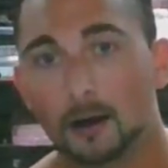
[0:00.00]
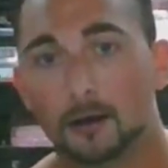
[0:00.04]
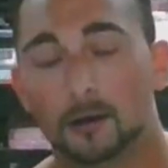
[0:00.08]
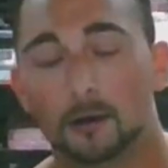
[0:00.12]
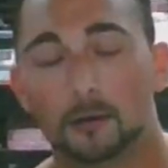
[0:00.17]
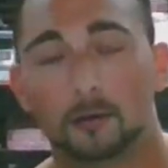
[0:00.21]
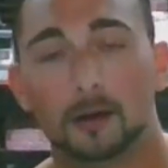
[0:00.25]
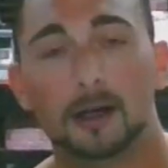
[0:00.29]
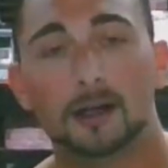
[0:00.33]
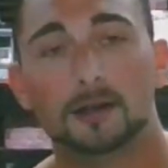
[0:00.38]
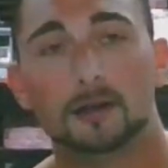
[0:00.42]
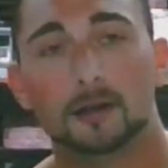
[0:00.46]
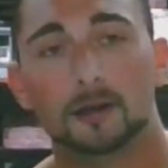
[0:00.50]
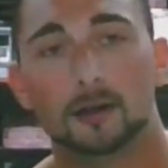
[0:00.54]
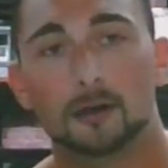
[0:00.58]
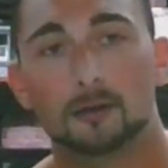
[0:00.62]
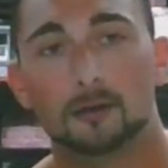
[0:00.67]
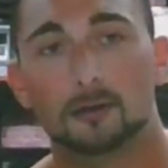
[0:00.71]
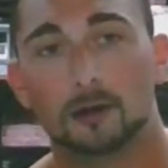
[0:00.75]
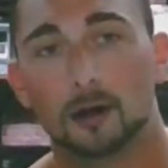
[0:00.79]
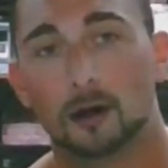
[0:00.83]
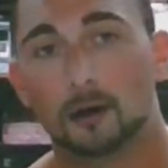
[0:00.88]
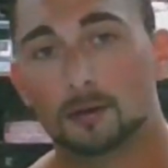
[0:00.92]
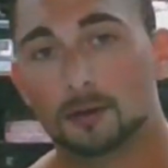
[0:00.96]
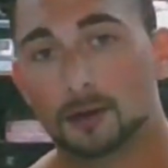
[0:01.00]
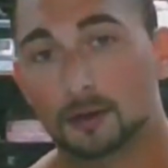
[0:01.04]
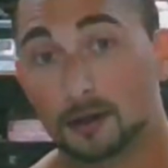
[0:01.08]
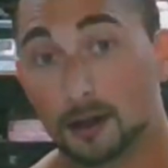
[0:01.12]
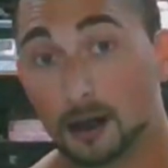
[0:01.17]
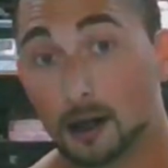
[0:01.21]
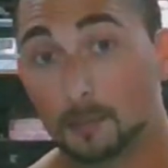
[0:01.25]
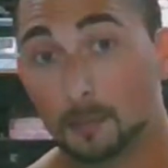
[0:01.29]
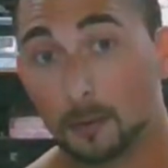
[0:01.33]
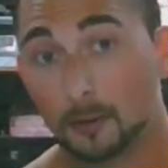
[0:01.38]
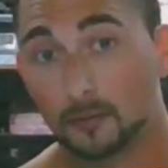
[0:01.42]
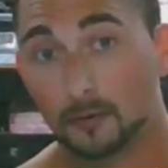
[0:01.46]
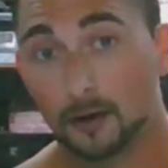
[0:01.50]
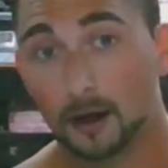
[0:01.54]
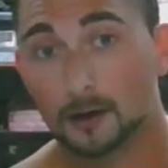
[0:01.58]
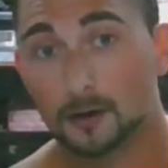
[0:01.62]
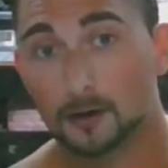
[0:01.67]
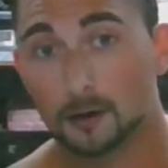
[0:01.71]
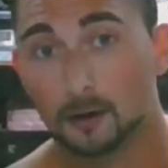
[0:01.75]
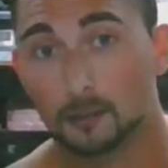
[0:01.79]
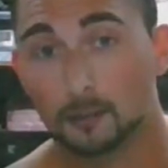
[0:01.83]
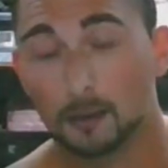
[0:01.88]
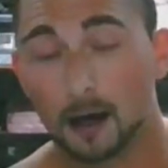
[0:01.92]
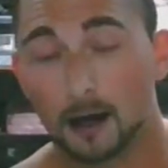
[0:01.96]
The reason you don't see
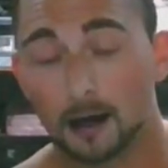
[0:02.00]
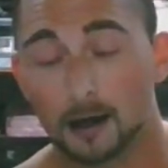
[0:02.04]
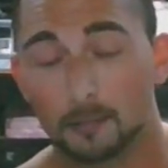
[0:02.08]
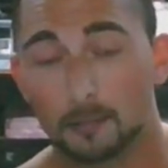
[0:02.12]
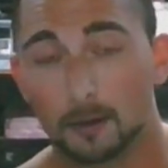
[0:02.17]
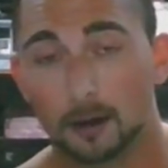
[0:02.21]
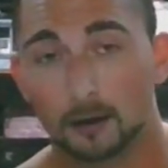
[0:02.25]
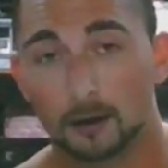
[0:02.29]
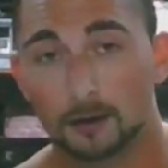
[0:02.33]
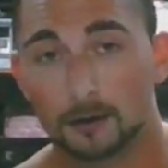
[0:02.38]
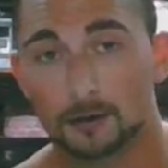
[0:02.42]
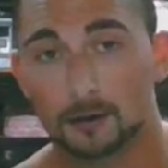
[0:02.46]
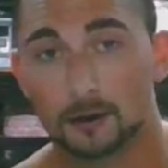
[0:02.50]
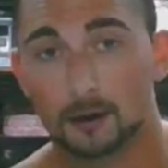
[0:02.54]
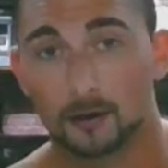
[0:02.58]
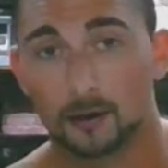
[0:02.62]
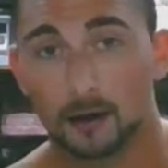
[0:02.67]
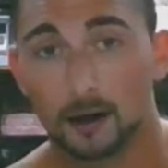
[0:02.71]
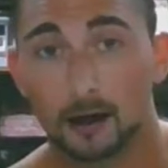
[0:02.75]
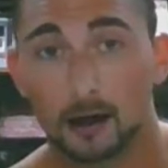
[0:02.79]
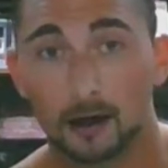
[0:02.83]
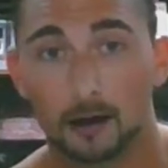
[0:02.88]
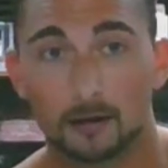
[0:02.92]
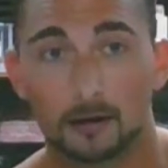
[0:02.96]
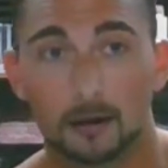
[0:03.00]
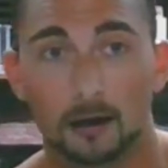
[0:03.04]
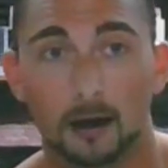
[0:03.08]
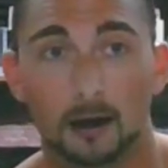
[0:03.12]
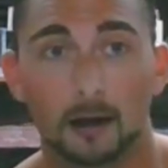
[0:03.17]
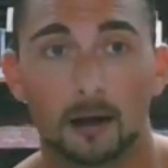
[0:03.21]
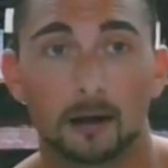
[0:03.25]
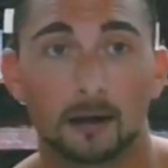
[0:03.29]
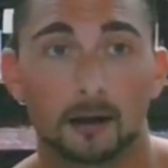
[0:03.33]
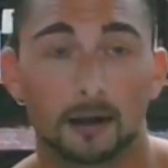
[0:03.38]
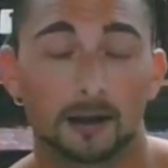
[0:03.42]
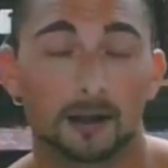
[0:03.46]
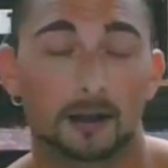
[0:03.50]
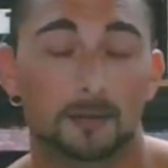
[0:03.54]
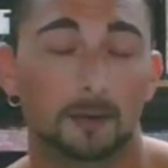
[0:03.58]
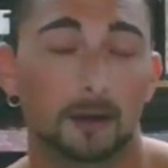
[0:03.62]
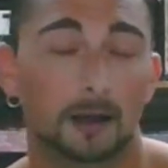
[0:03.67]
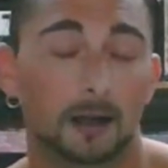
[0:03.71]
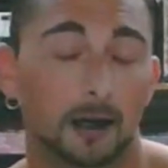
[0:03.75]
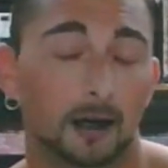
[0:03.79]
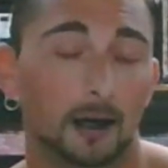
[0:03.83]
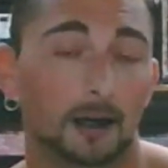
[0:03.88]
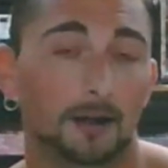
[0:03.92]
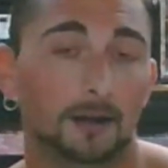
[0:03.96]
professional bodybuilders doing it is
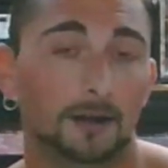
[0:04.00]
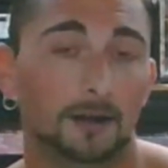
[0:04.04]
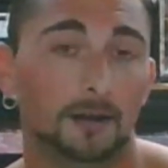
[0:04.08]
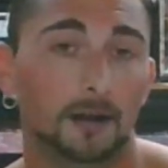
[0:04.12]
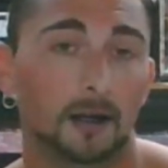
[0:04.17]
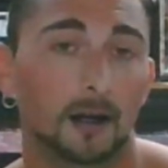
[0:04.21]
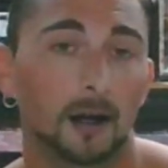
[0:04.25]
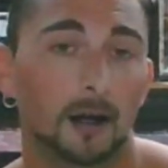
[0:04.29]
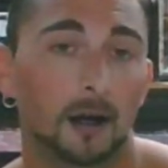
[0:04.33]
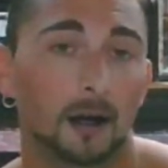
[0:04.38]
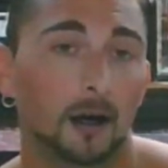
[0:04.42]
because,